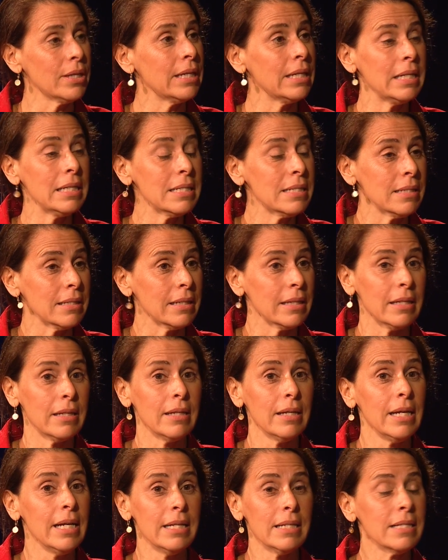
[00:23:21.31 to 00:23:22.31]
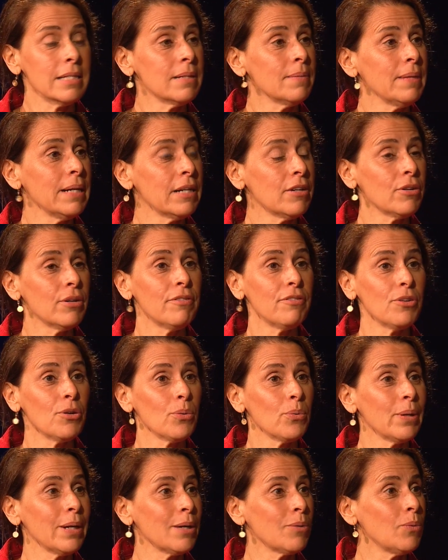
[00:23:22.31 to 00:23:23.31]
It isn't. It, it doesn't matter if
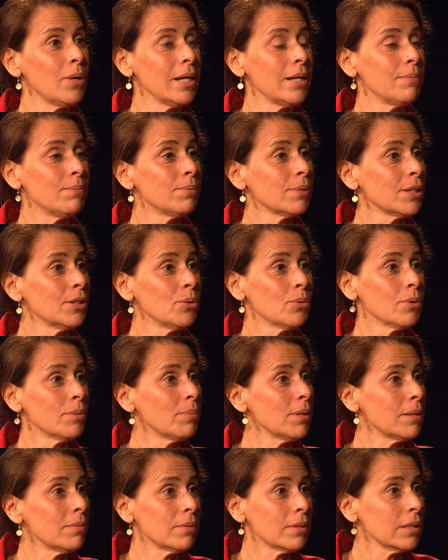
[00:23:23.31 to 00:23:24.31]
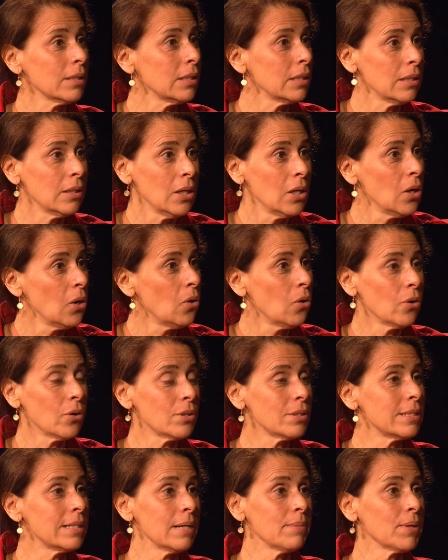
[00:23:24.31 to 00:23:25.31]
you're red, white, blue, Republican,
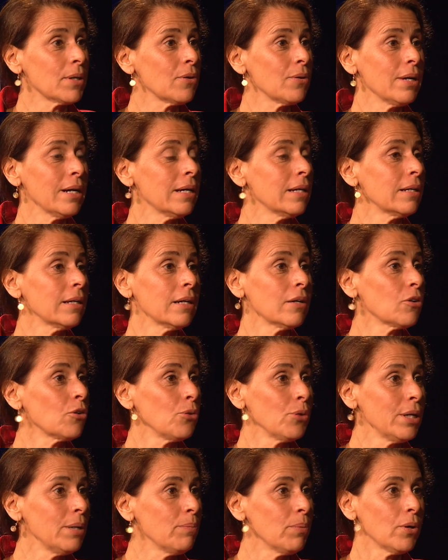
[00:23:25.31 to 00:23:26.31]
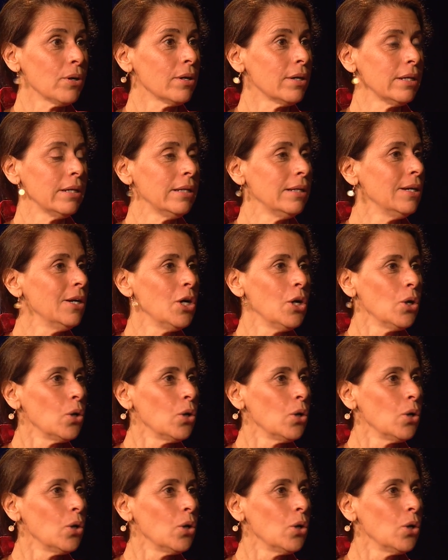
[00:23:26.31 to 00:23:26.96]
Democrat, Green Party,